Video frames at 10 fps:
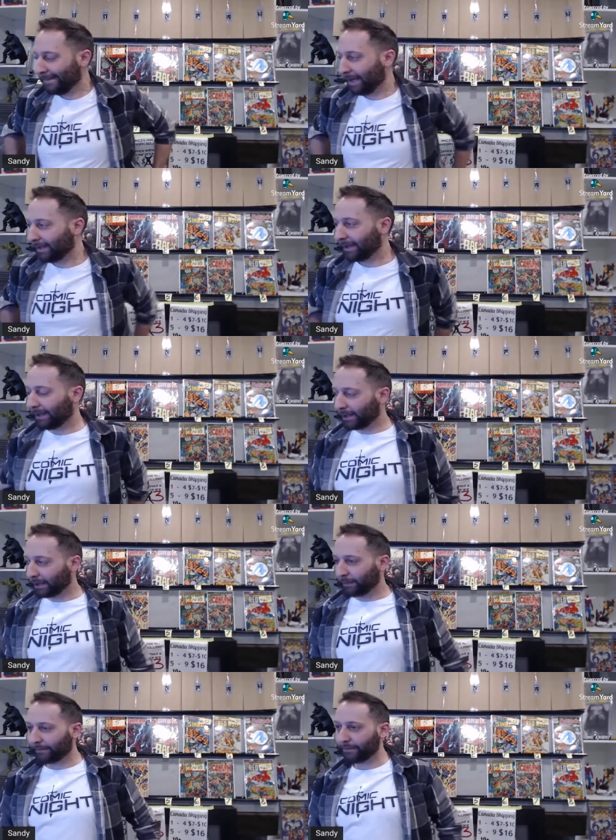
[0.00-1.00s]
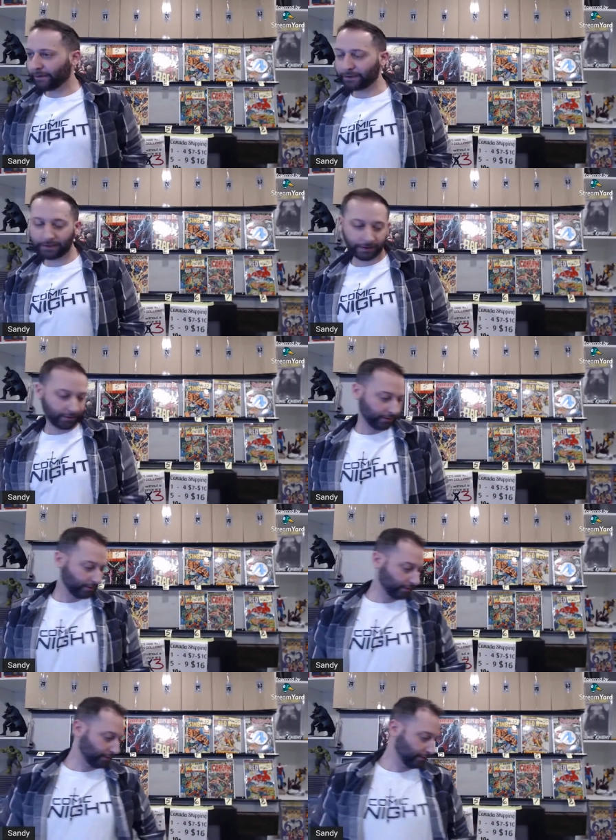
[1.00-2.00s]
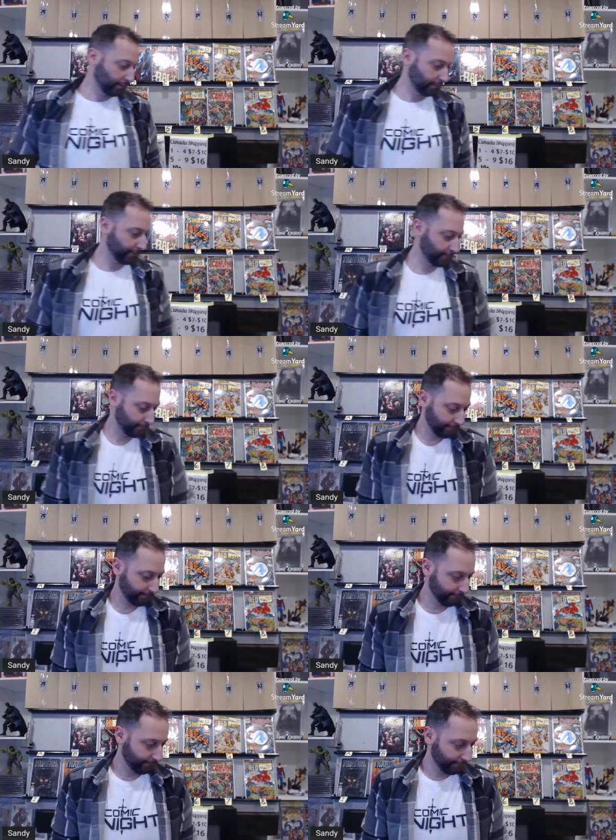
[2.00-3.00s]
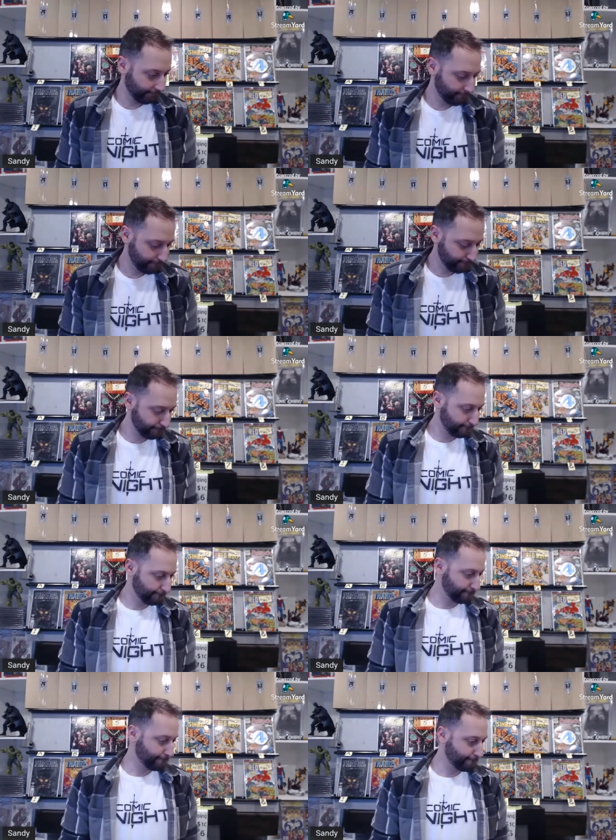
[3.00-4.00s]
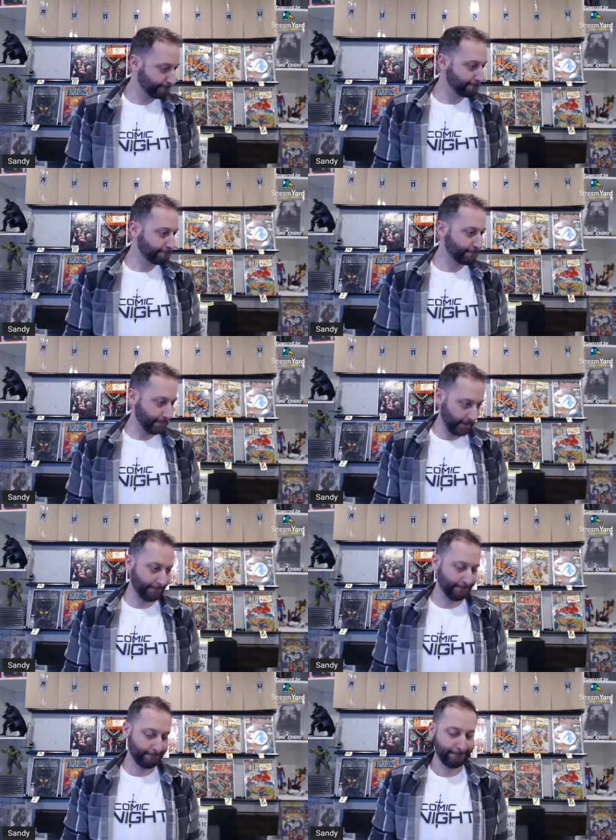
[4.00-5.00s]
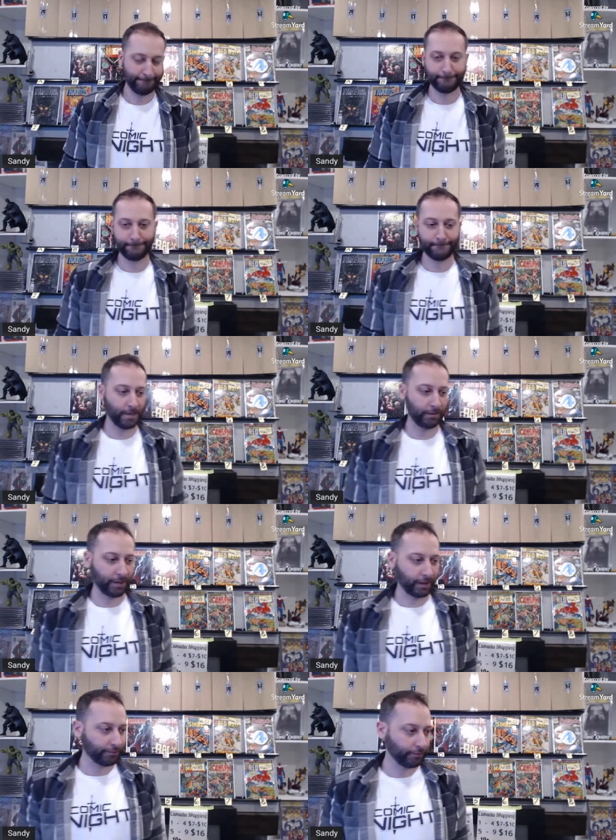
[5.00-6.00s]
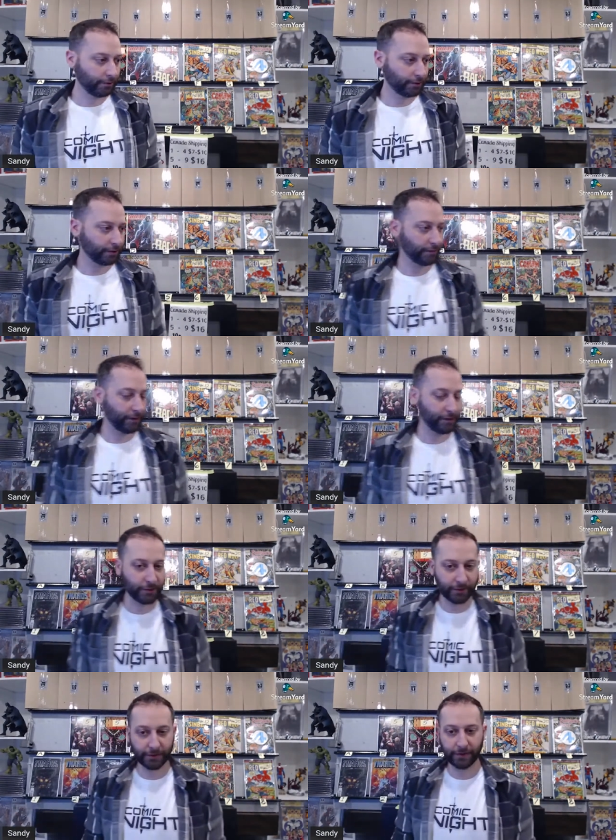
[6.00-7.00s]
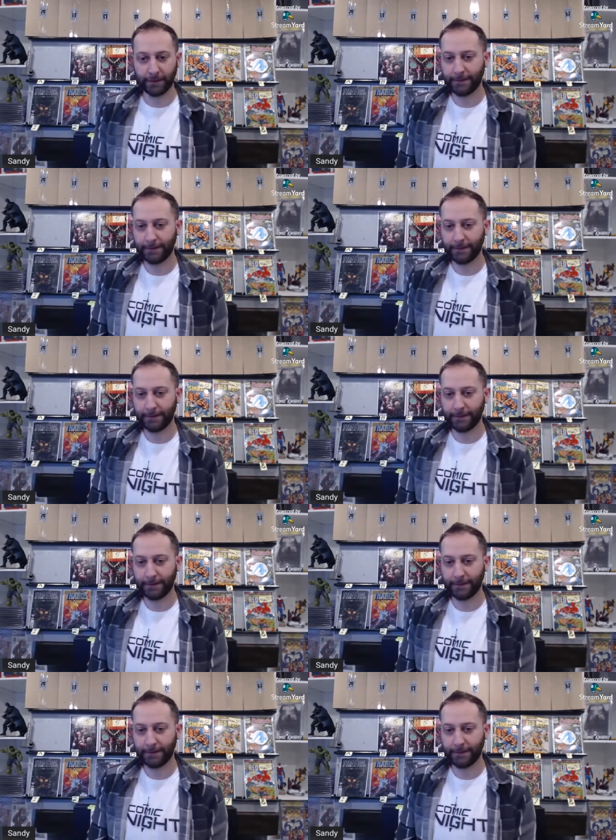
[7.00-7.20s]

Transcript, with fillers: Yeah, Danny came up first. Yep. And H was this one, right? Yeah. What was that? The Deadpool, Deadpool. Avengers.